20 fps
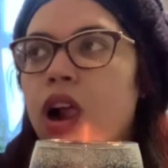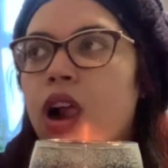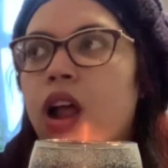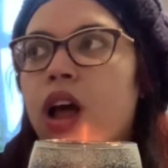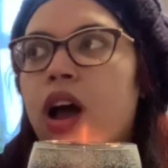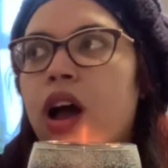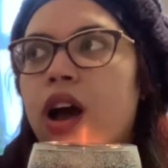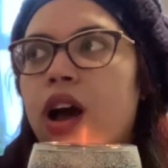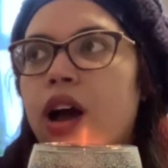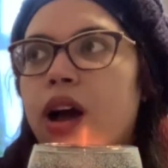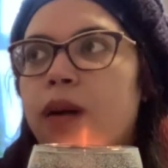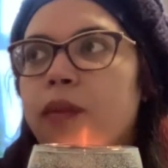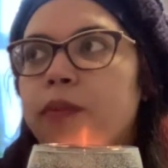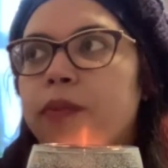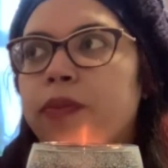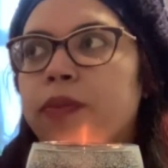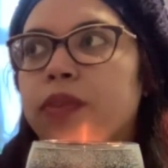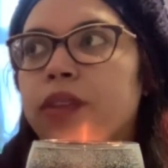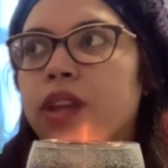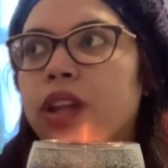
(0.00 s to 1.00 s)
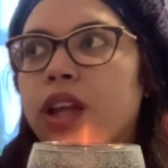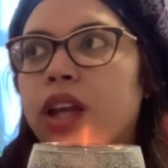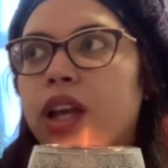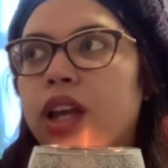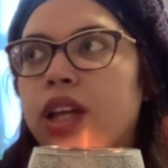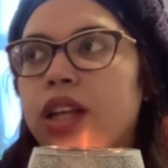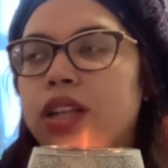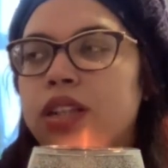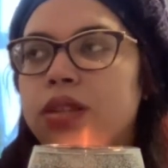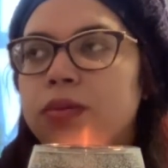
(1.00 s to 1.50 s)
um
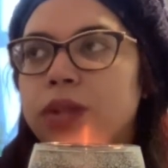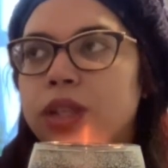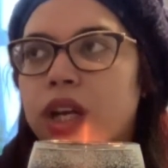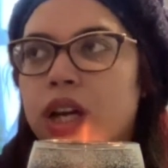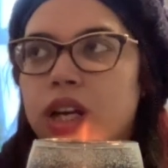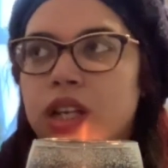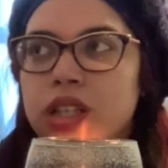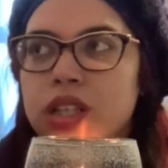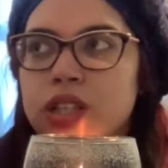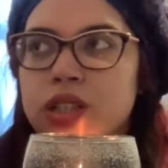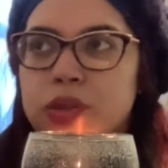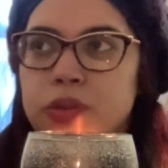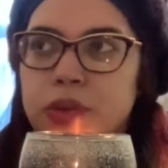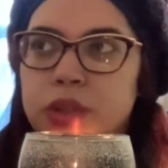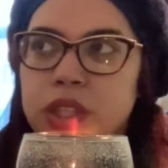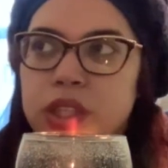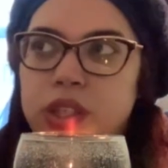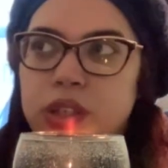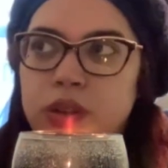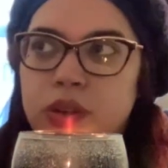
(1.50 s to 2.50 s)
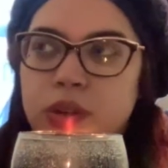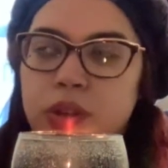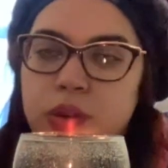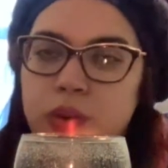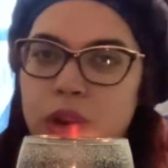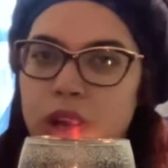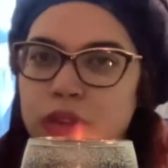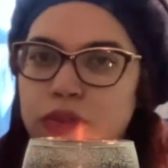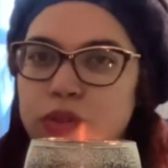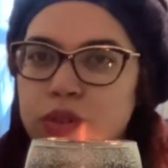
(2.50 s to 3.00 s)
and to be honest with you, you
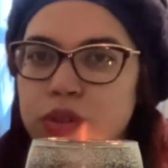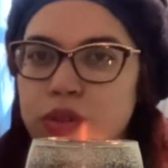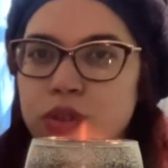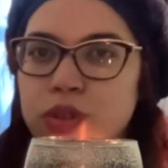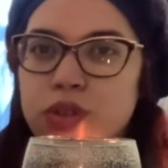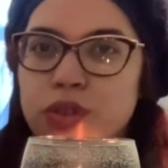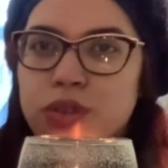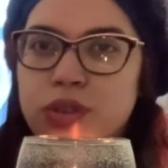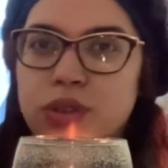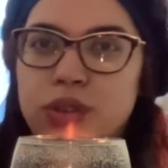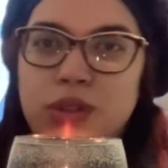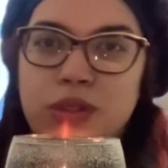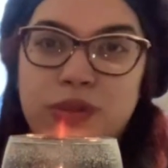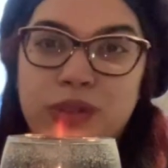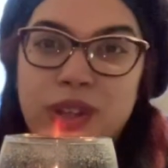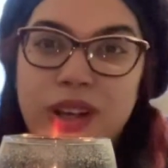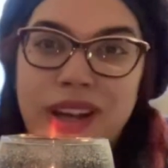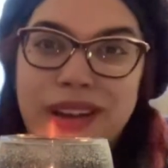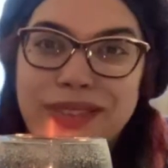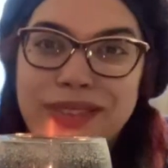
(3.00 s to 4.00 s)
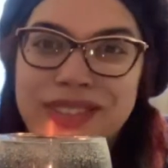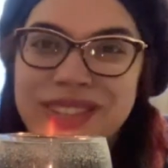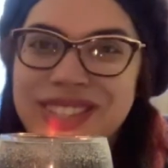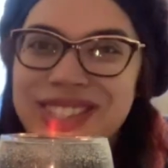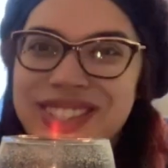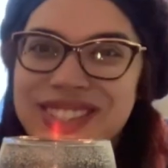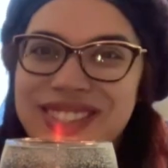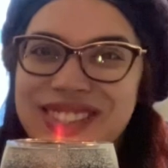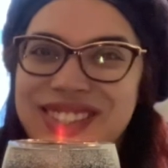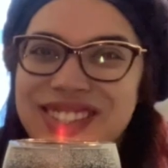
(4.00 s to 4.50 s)
have no control over how they
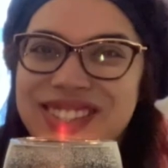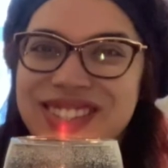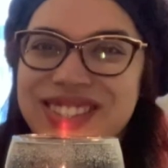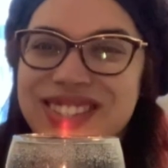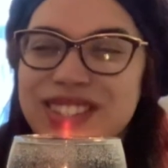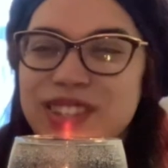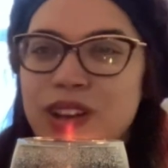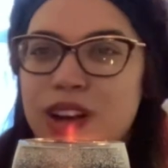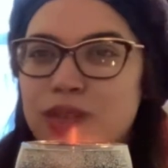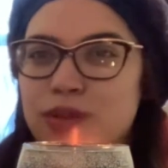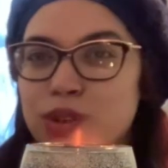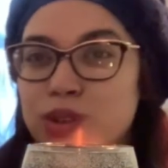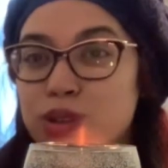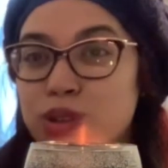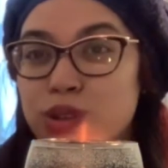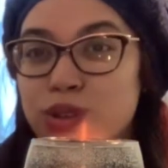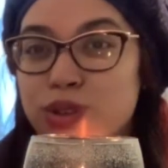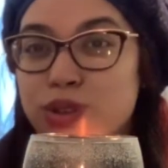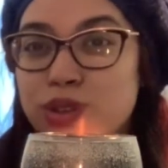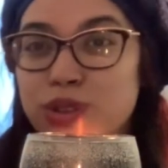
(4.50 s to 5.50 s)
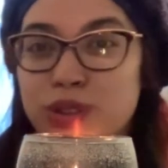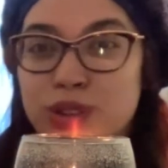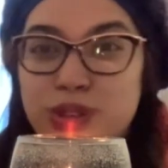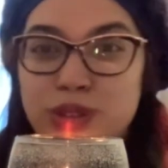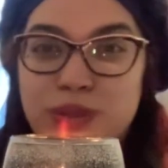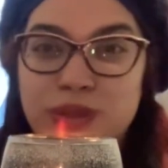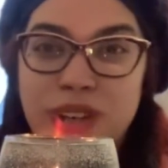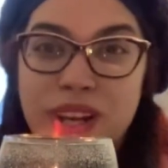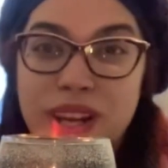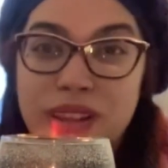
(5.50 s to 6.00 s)
see this. You have no control
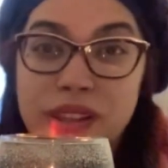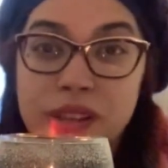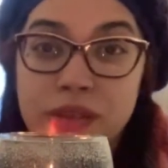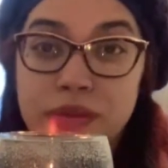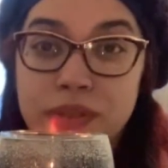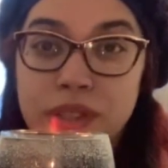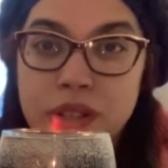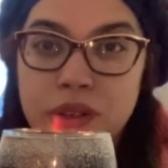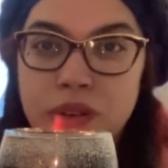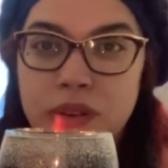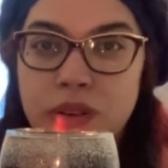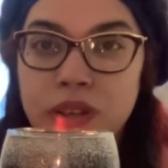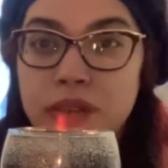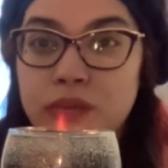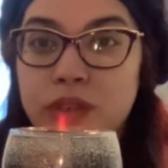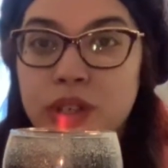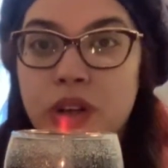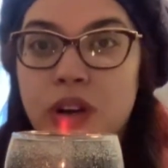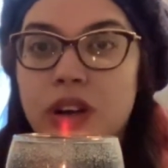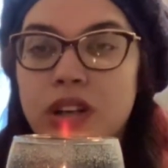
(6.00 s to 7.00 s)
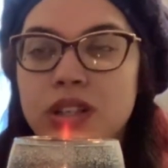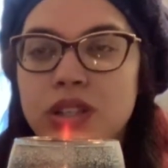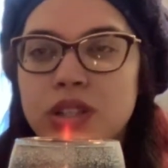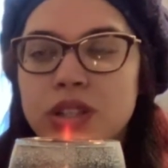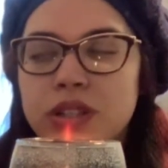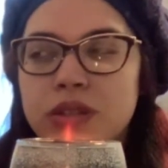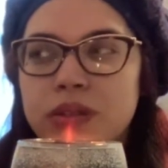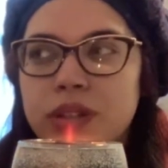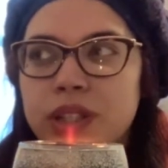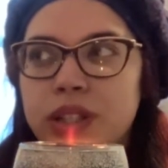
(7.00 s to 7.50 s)
over how they feel in regards
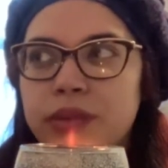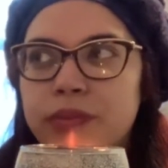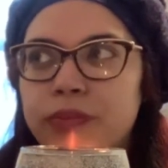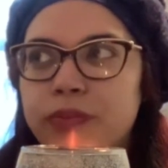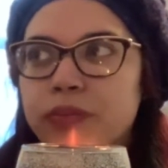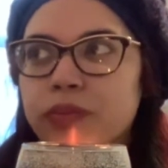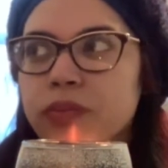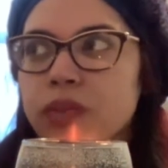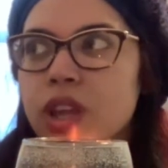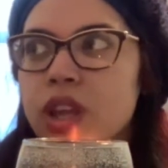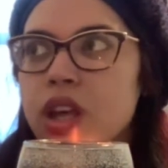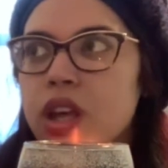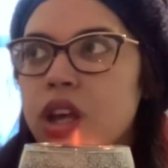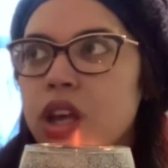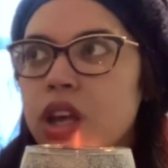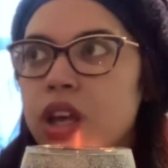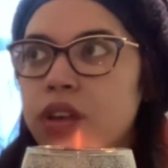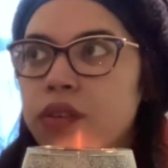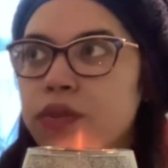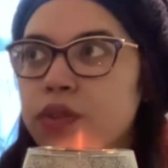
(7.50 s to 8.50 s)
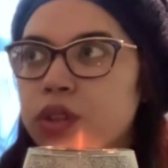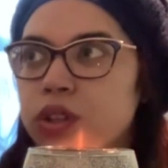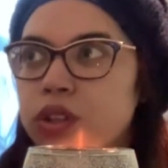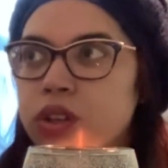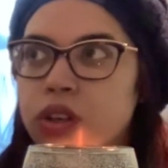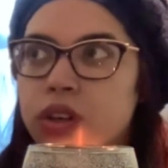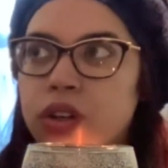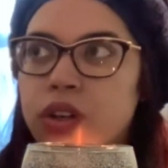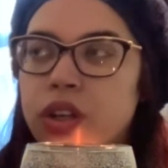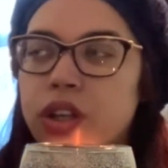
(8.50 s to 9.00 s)
to it. If
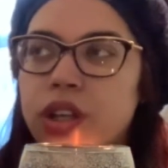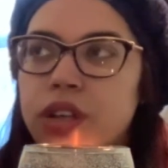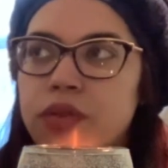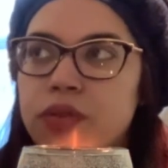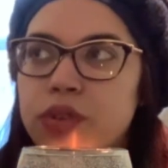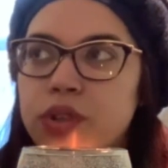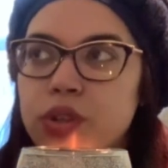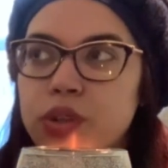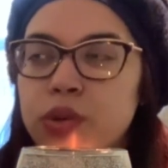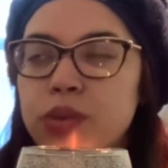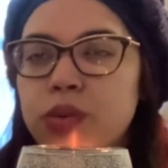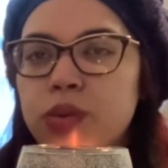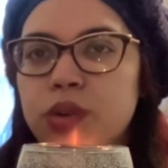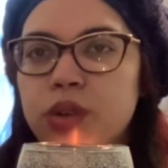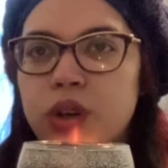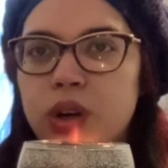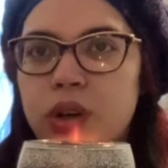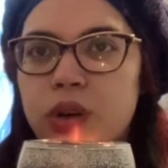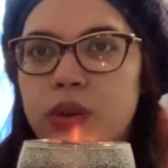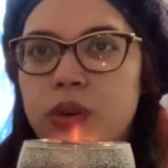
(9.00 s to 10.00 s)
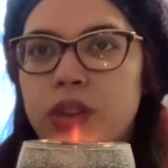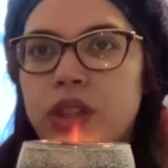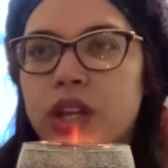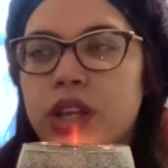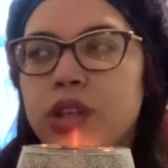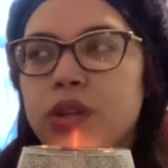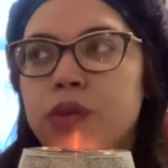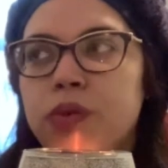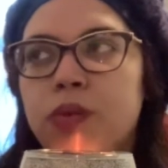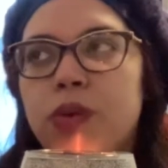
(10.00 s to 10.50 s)
you're if you know that
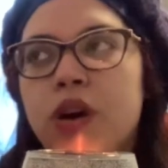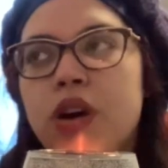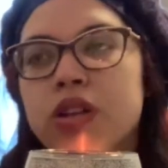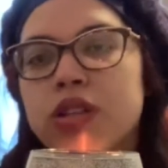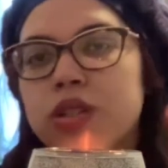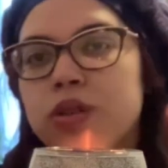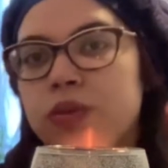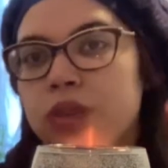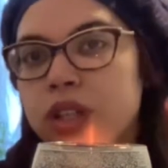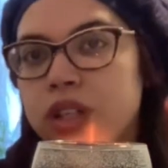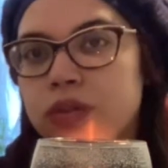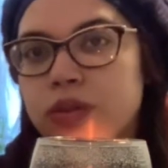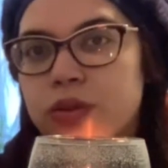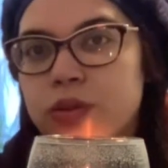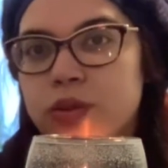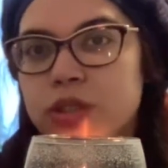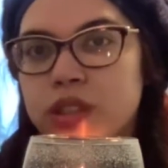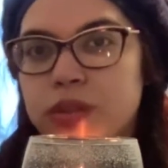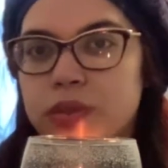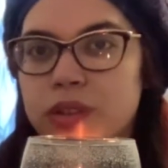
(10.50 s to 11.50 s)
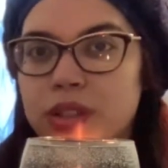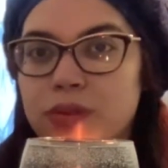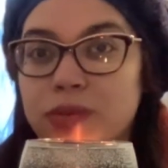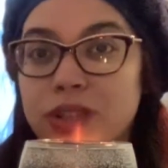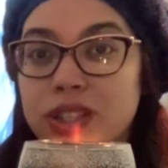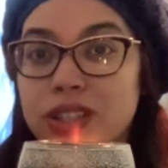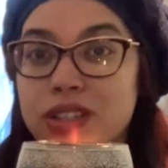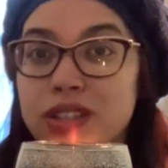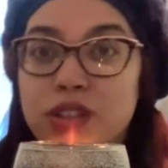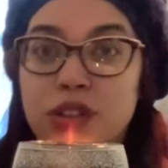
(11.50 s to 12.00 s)
you walked away from something
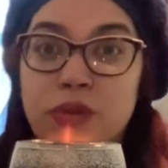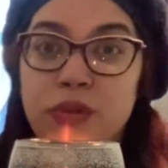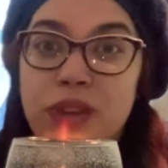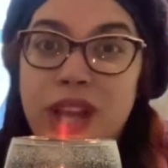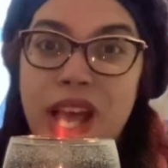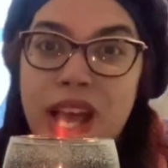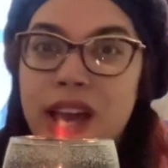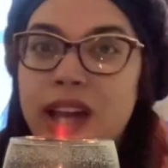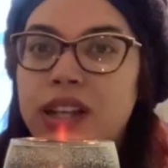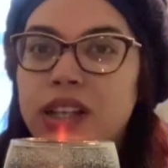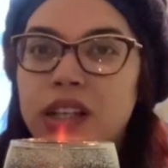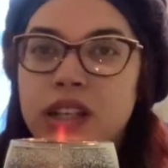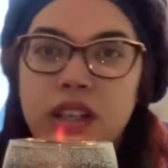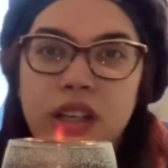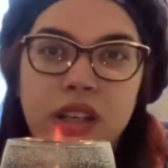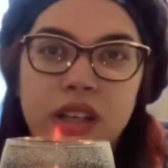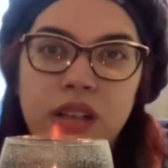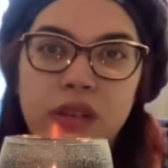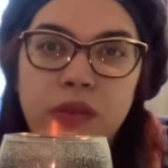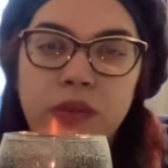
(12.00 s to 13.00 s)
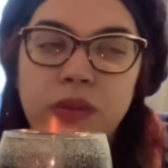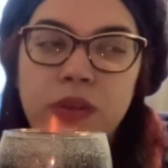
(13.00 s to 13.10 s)
because you've had enough